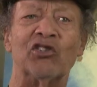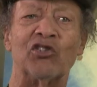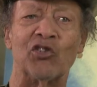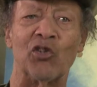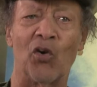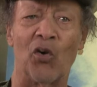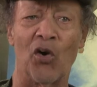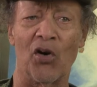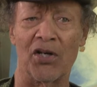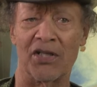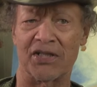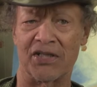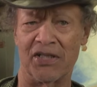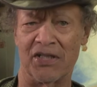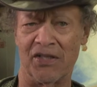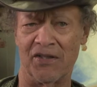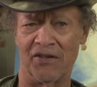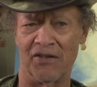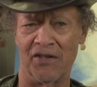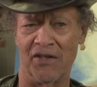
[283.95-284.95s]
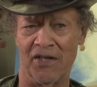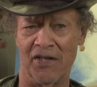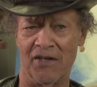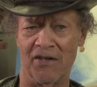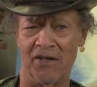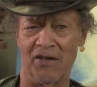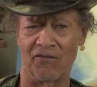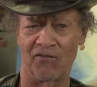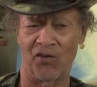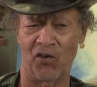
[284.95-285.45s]
George
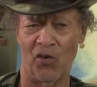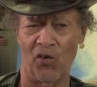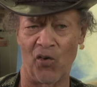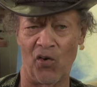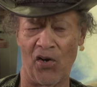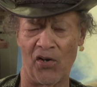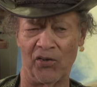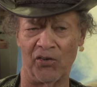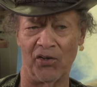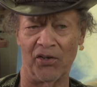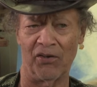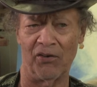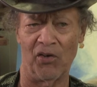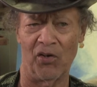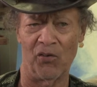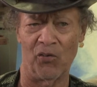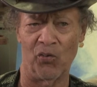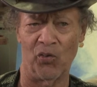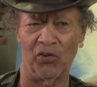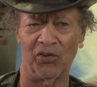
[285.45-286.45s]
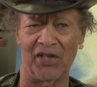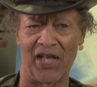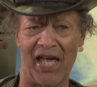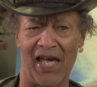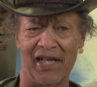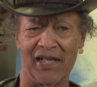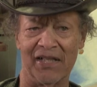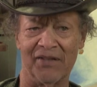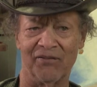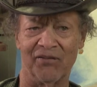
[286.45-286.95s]
Floyd will
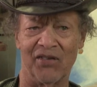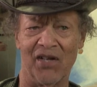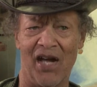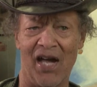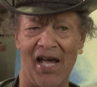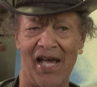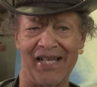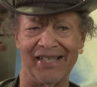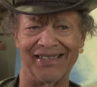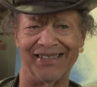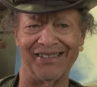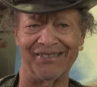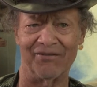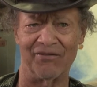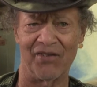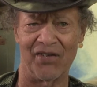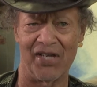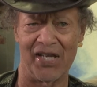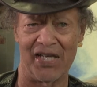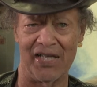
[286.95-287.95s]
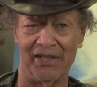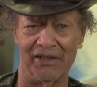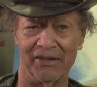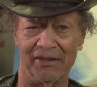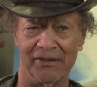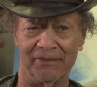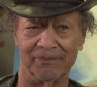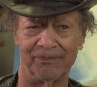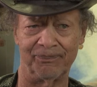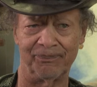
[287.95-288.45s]
not have died in vain.
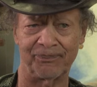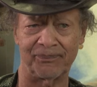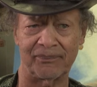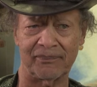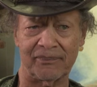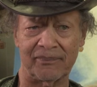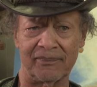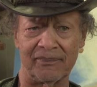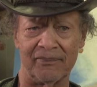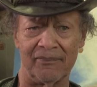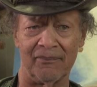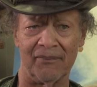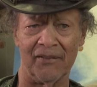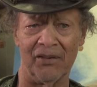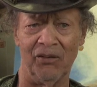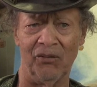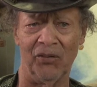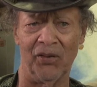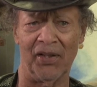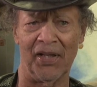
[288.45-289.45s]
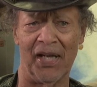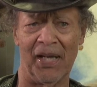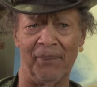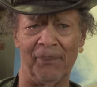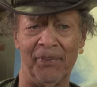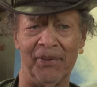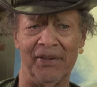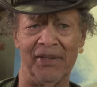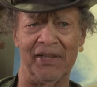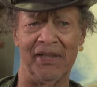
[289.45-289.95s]
What
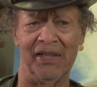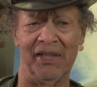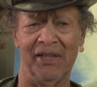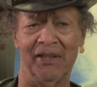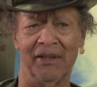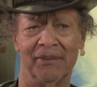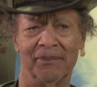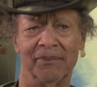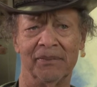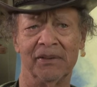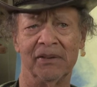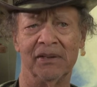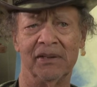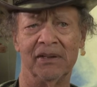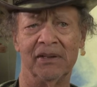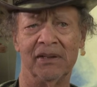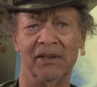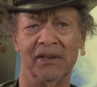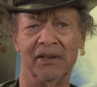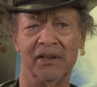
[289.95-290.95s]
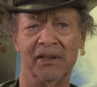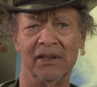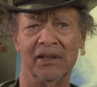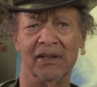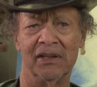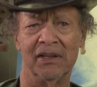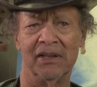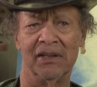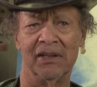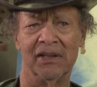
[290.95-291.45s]
happened to him
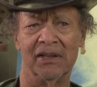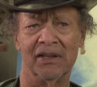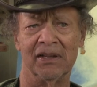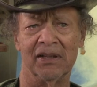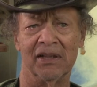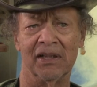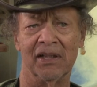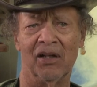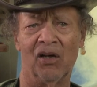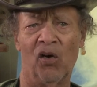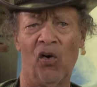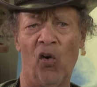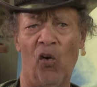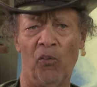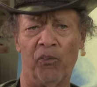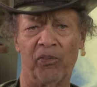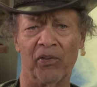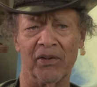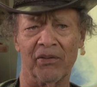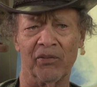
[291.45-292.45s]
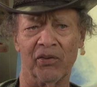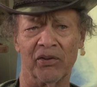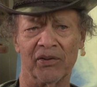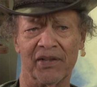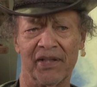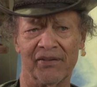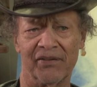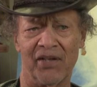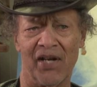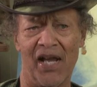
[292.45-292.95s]
hopefully will
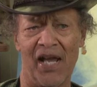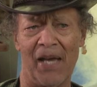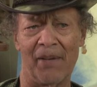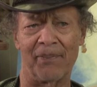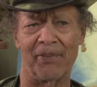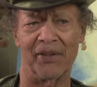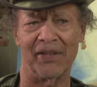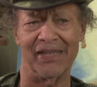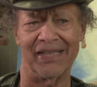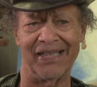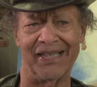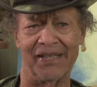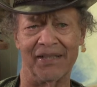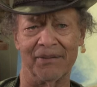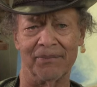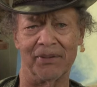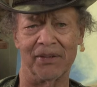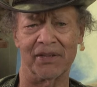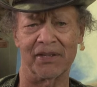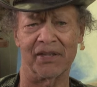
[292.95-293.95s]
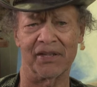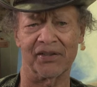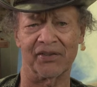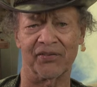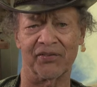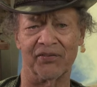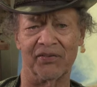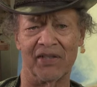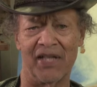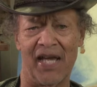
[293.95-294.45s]
never happen again,
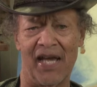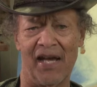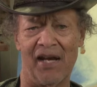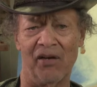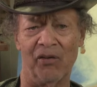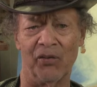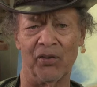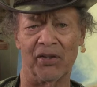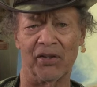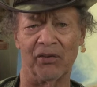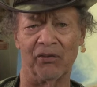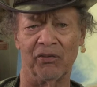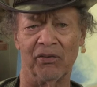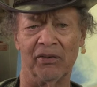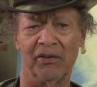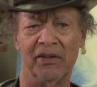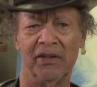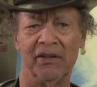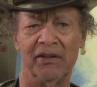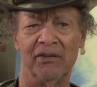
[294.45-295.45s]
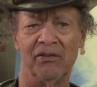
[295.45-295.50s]
because now we can